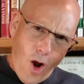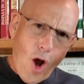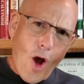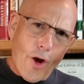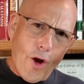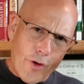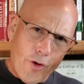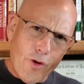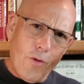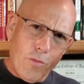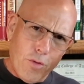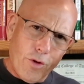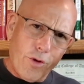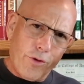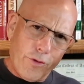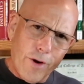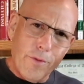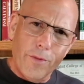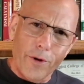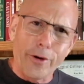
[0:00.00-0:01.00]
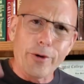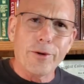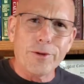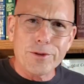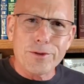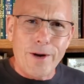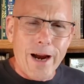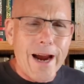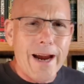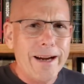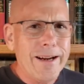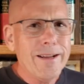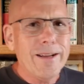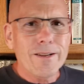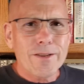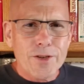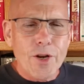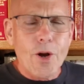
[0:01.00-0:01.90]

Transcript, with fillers: honorable criminals, right?